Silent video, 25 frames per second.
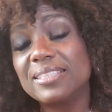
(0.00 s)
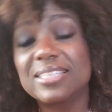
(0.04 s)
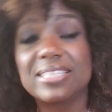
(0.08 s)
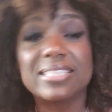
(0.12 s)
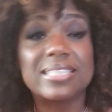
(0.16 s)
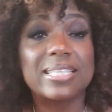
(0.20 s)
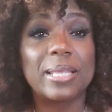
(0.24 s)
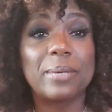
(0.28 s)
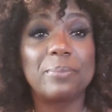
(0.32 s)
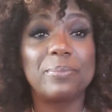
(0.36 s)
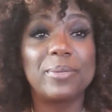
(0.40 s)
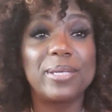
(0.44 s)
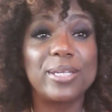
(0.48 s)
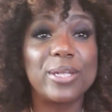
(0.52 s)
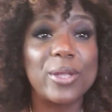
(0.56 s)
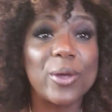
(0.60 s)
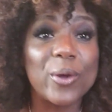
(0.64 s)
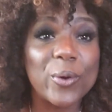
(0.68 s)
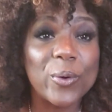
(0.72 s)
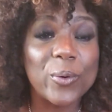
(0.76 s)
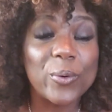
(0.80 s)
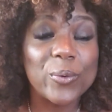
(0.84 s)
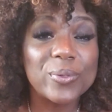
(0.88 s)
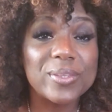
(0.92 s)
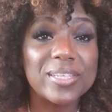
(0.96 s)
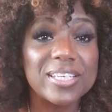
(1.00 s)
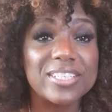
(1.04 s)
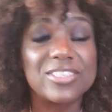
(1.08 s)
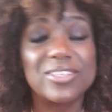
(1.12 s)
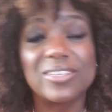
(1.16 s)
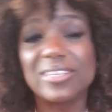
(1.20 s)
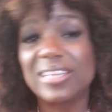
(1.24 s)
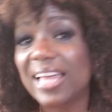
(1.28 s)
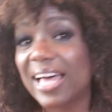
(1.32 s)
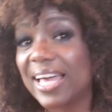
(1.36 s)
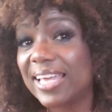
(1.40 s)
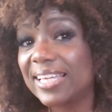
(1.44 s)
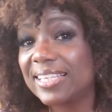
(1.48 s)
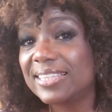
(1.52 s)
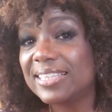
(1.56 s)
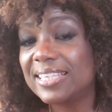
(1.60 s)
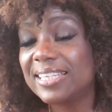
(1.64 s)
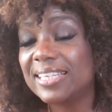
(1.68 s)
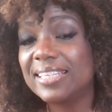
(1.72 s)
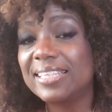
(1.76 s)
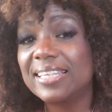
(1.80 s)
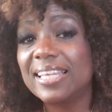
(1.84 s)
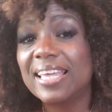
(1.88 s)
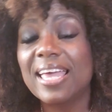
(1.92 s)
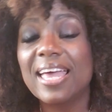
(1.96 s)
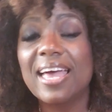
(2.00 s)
Just let me know that you liked it.